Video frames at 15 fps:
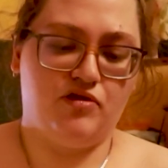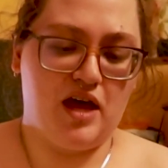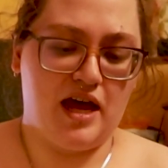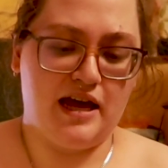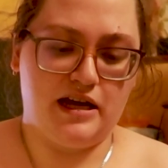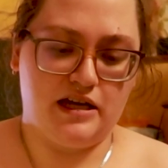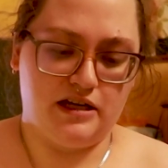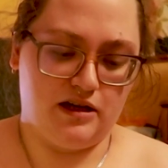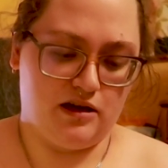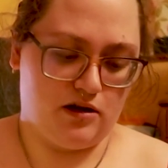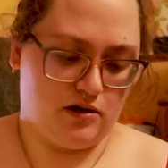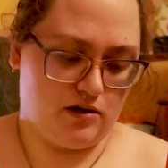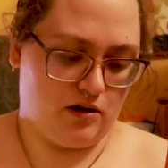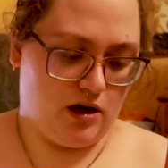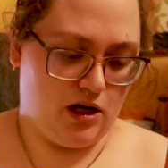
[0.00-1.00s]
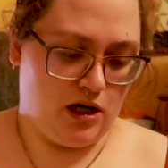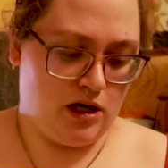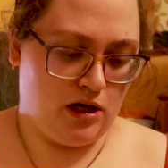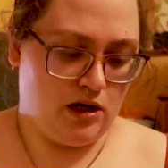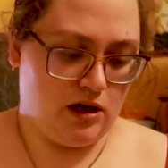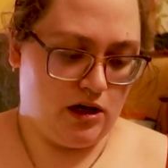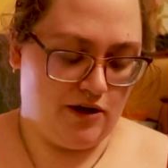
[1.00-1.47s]
They
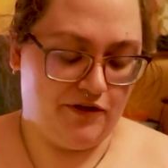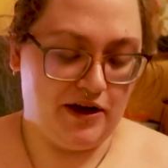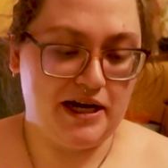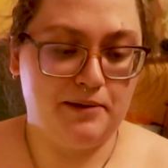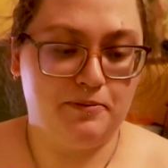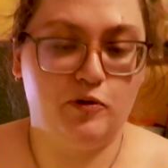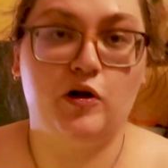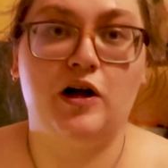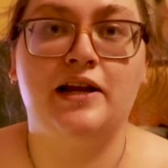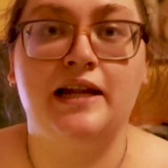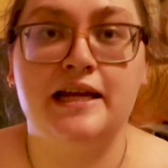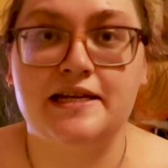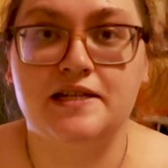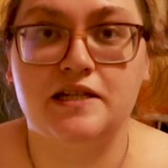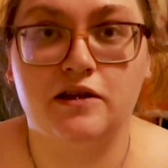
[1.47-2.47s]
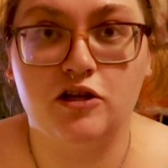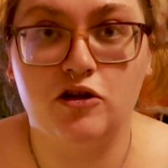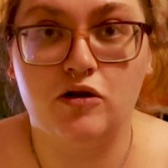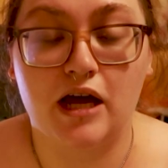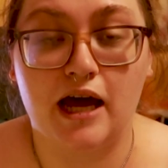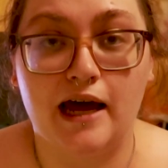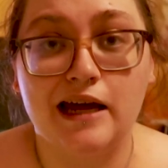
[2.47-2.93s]
are available, at least in
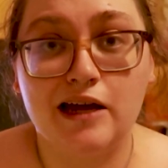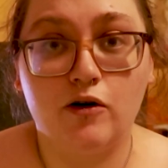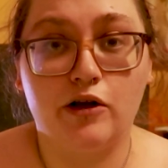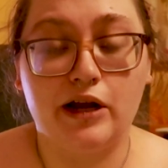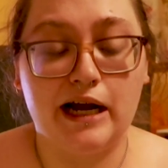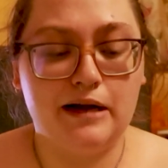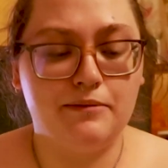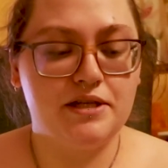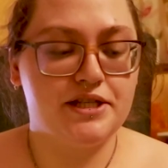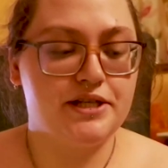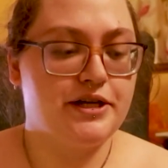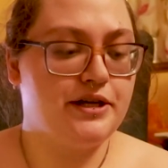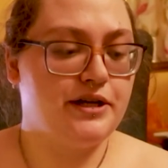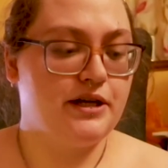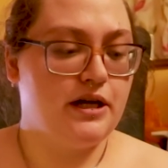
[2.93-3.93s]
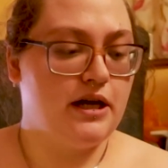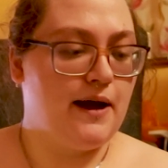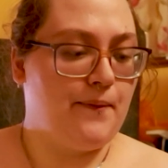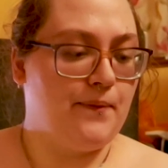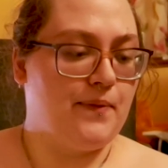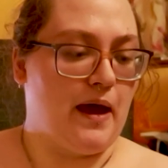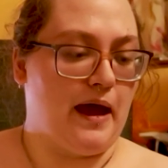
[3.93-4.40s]
the UK, on Amazon.
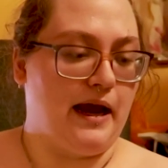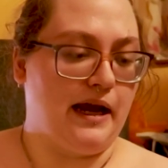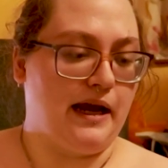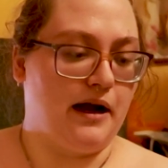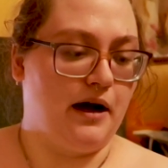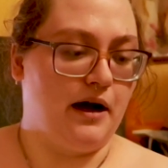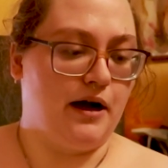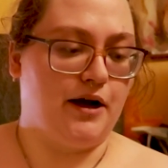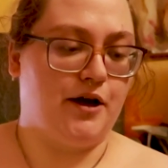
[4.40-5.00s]
They